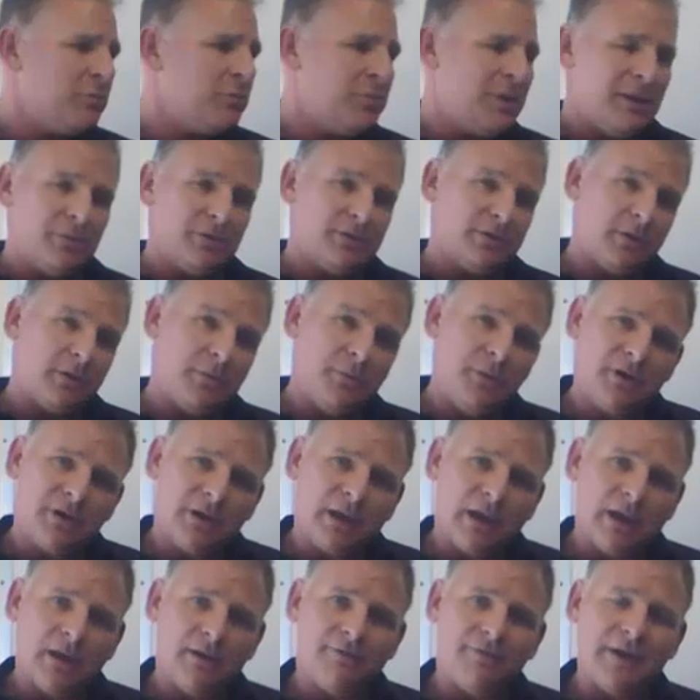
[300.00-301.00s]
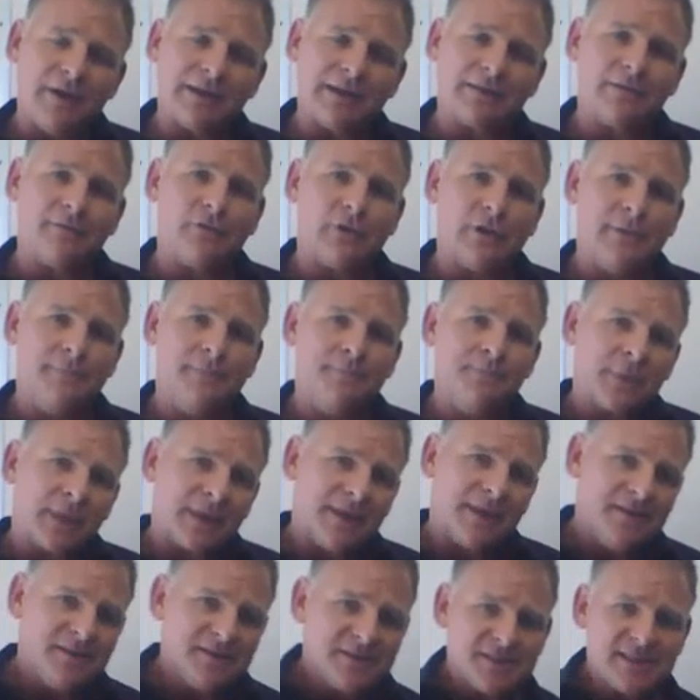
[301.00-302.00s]
to be be able to communicate effectively
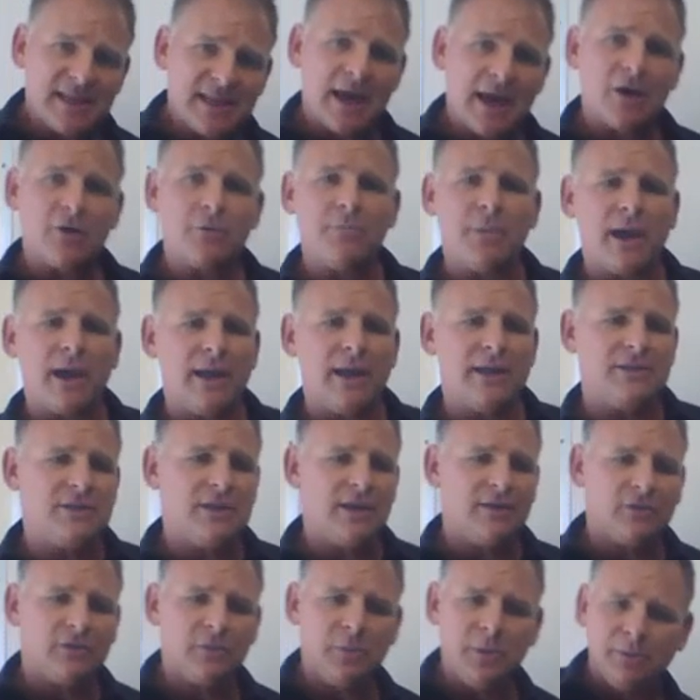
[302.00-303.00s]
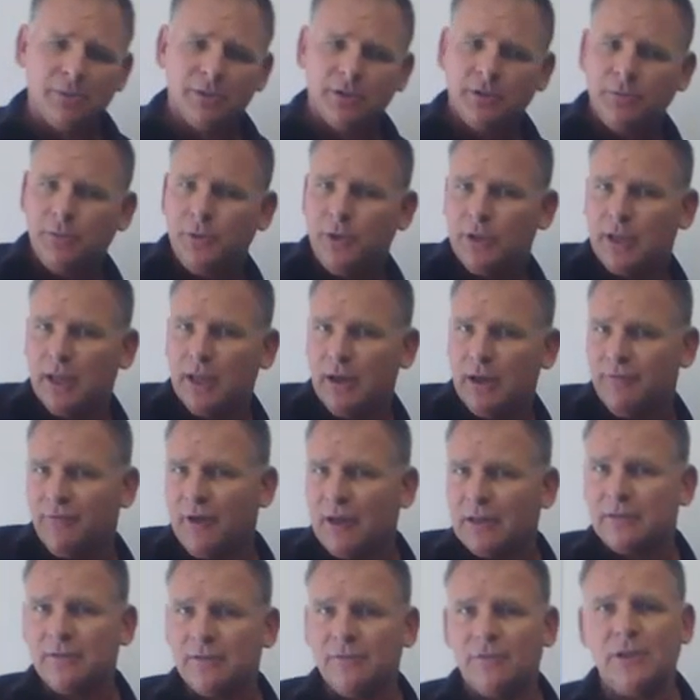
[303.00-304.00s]
in sound bites. You have to be able to communicate
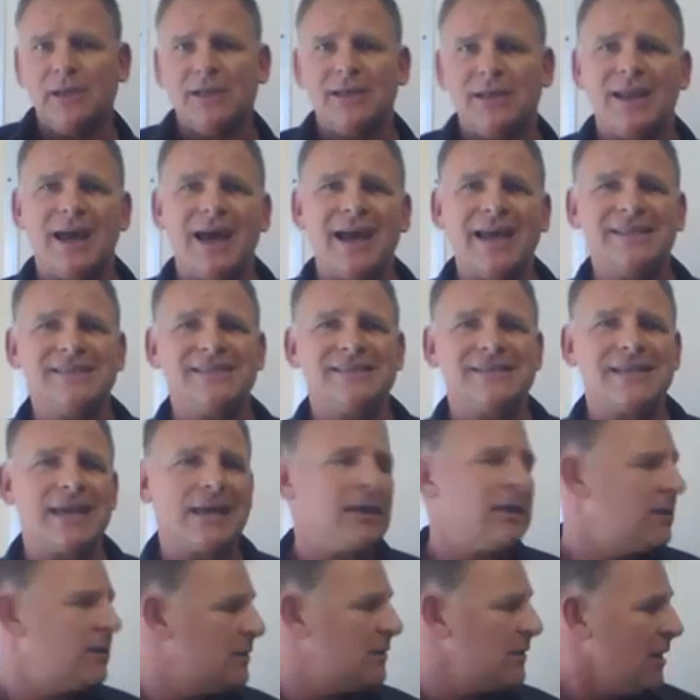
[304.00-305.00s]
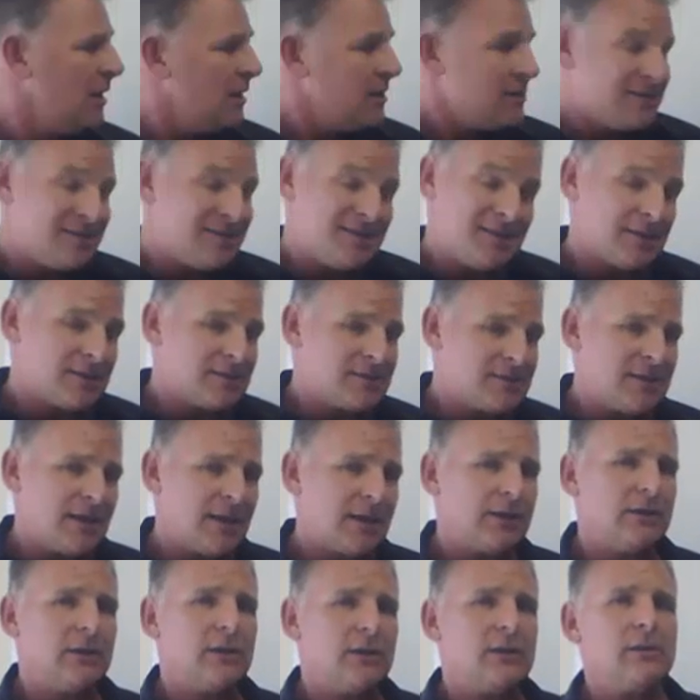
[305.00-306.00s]
effectively in 9-second,
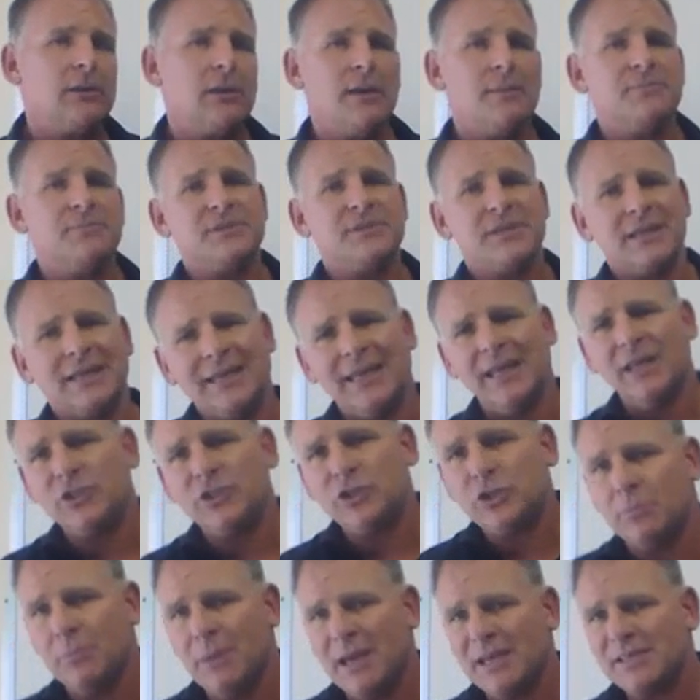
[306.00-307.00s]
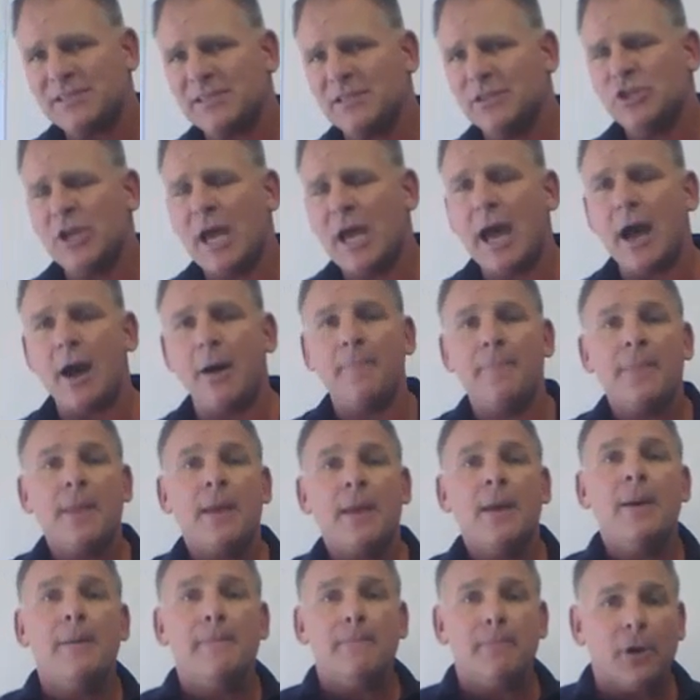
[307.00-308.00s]
6-second clips and get your message out.
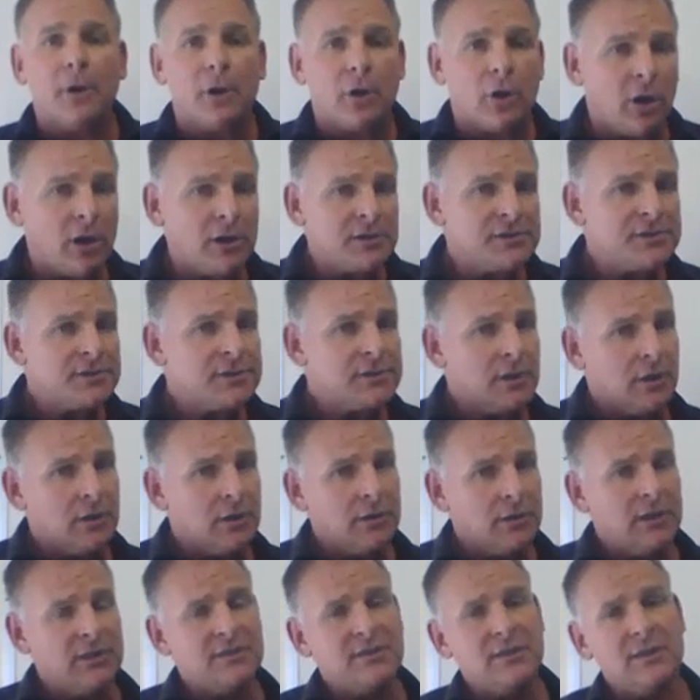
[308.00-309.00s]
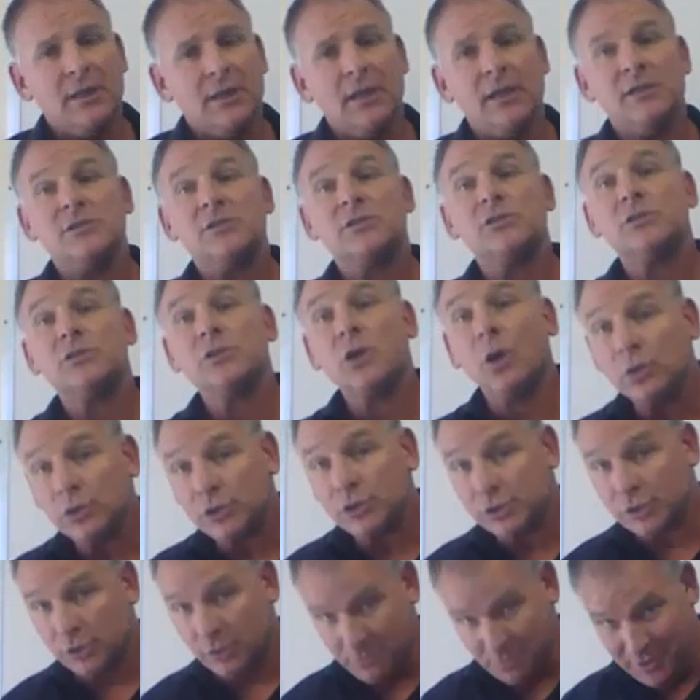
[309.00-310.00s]
But also, in today's
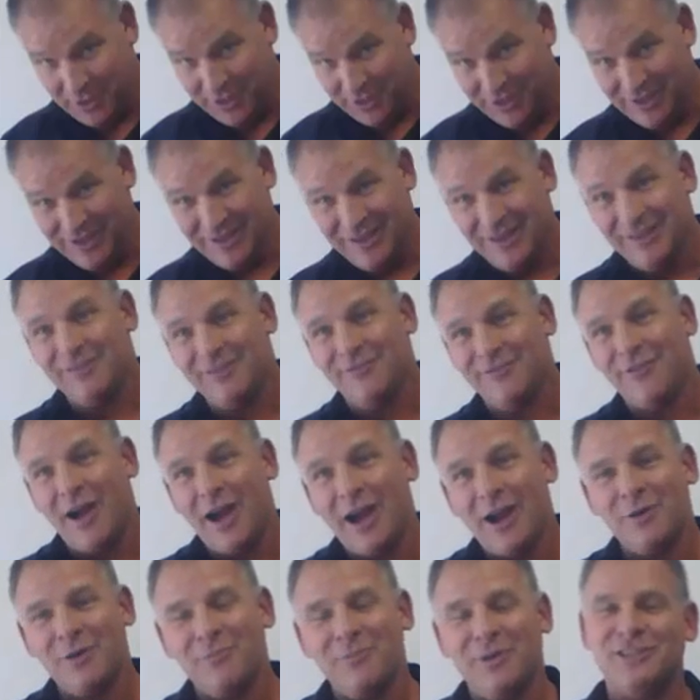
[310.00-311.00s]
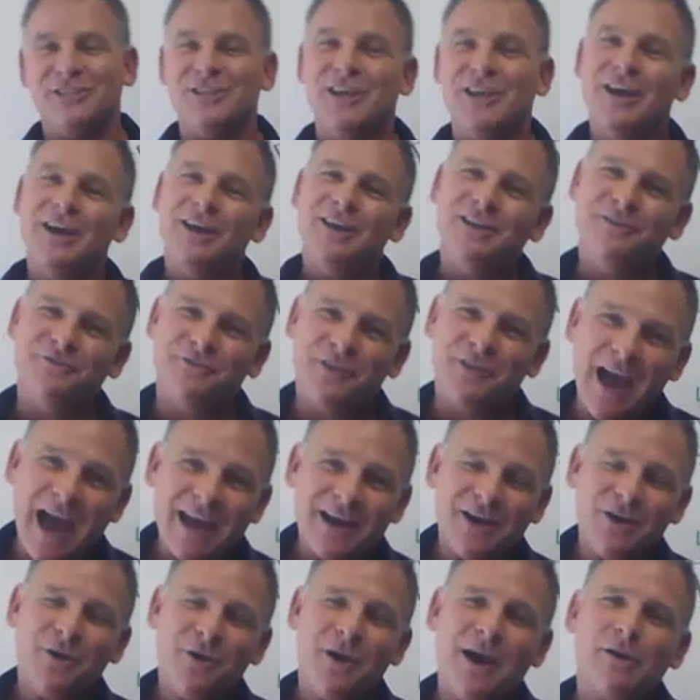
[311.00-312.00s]
social media environment, you've got
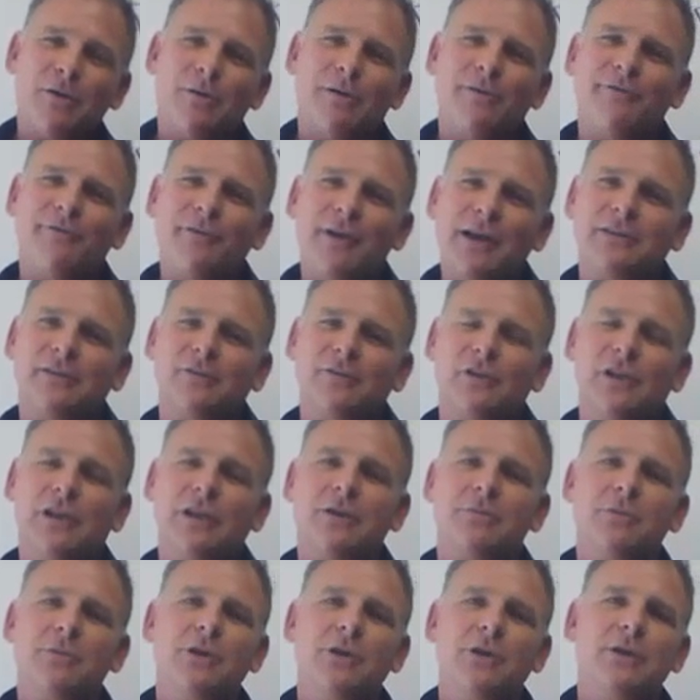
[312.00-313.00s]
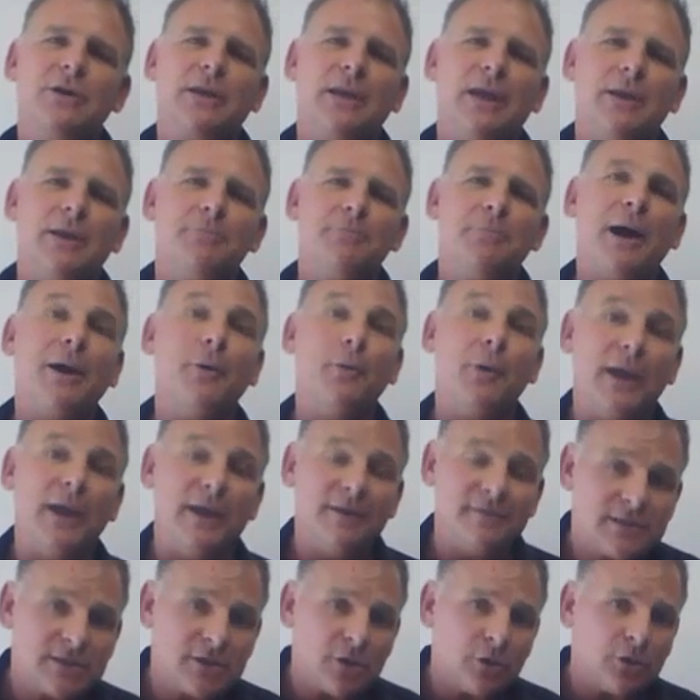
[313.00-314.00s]
to know how to effectively communicate by way
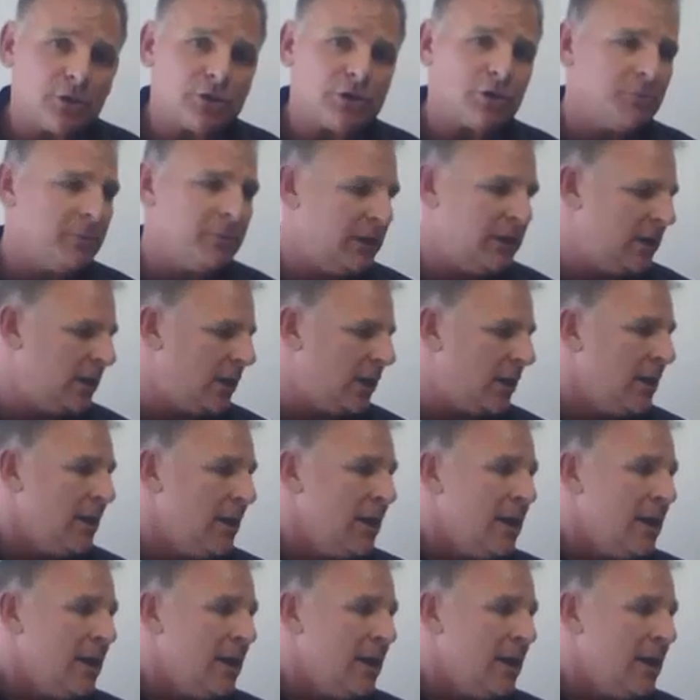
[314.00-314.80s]
of social media